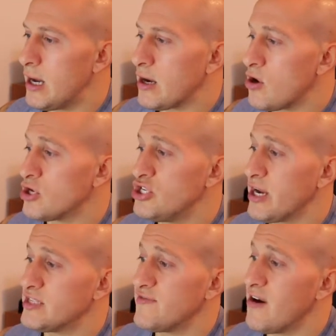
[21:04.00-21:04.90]
Cooked
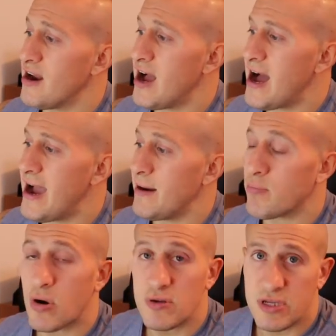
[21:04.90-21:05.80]
chicken's very high in
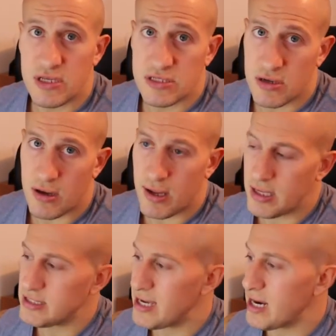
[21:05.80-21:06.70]
protein, so
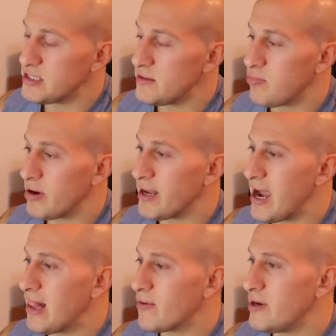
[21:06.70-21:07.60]
it's actually pretty
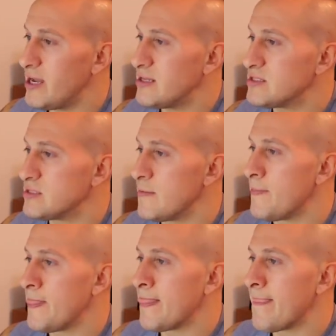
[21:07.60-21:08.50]
calorie dense.
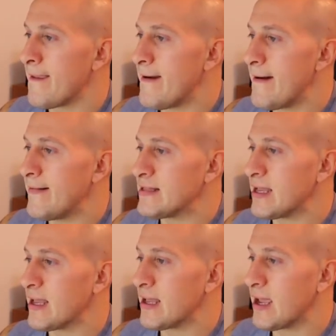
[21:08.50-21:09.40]

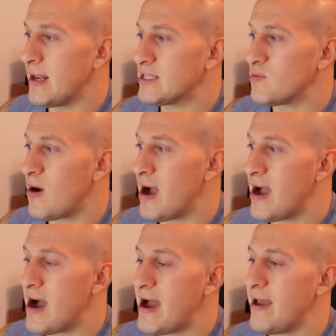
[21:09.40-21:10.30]
Again, that's why
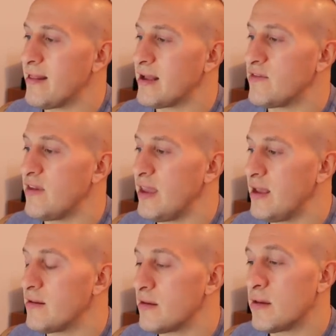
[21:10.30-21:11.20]
I like to
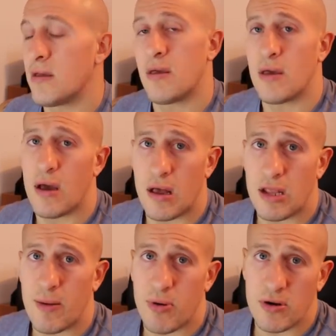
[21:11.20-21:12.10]
eat a
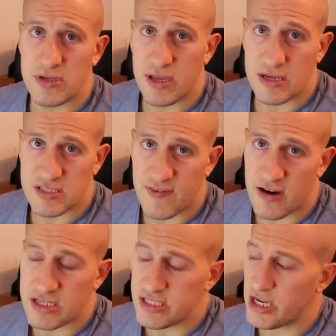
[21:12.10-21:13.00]
lot of protein, because it's
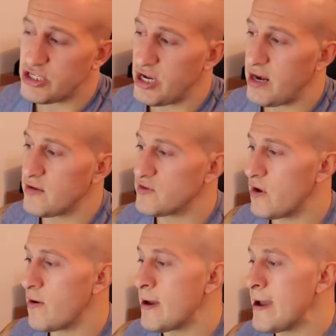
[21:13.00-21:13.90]
very satiating.
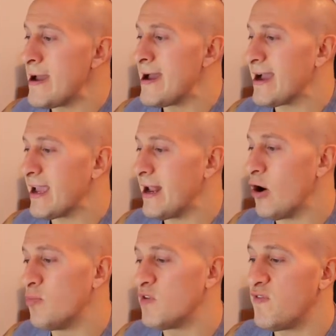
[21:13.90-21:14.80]
So, again, I
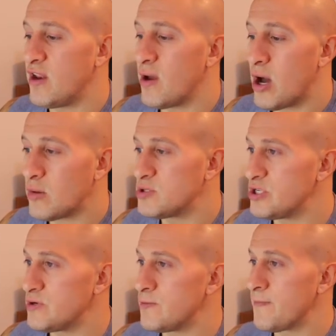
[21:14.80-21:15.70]
hope this video helped
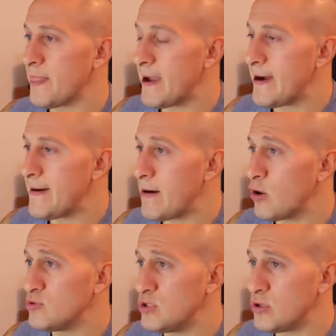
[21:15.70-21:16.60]
you. I
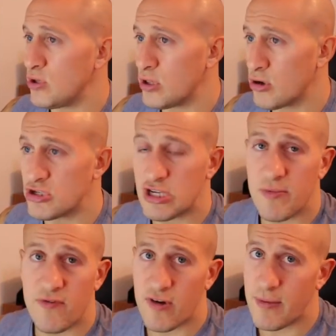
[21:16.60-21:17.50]
hope you learned
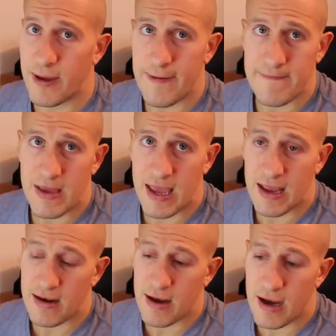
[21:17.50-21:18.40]
something from it.
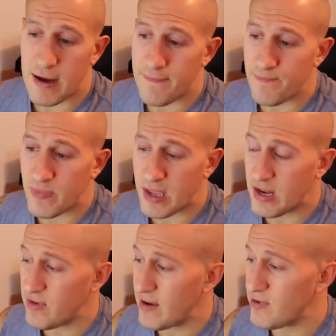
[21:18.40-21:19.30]
And again,
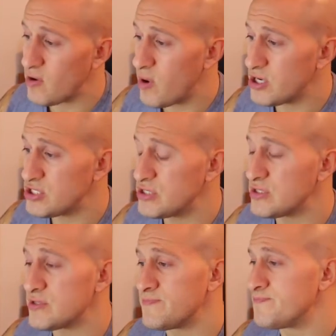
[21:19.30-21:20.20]
if you have any
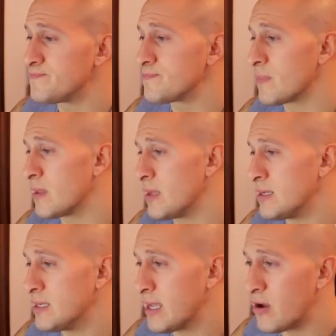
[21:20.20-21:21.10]
questions,
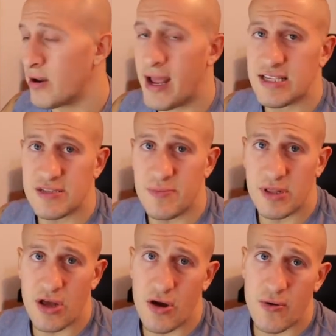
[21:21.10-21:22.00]
go ahead and ask them
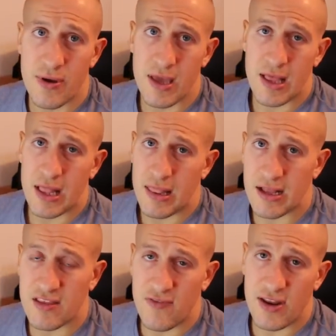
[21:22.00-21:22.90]
below.
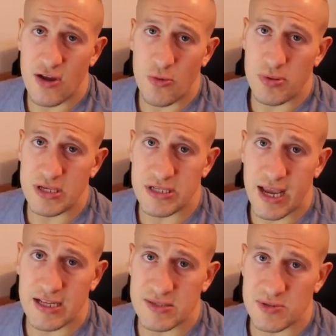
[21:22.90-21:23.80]
Like the video, please
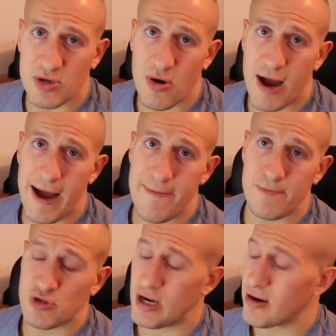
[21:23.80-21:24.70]
like and subscribe.
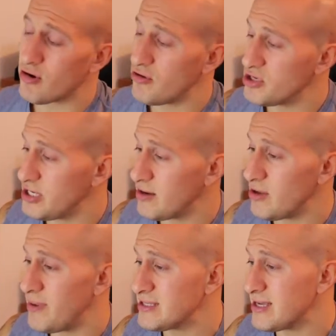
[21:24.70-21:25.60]
I'm trying to grow this channel the
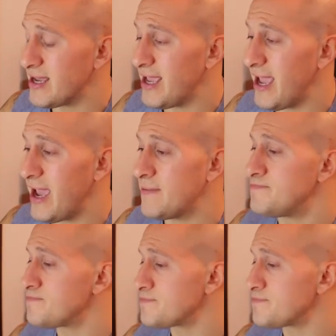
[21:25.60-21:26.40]
best I can.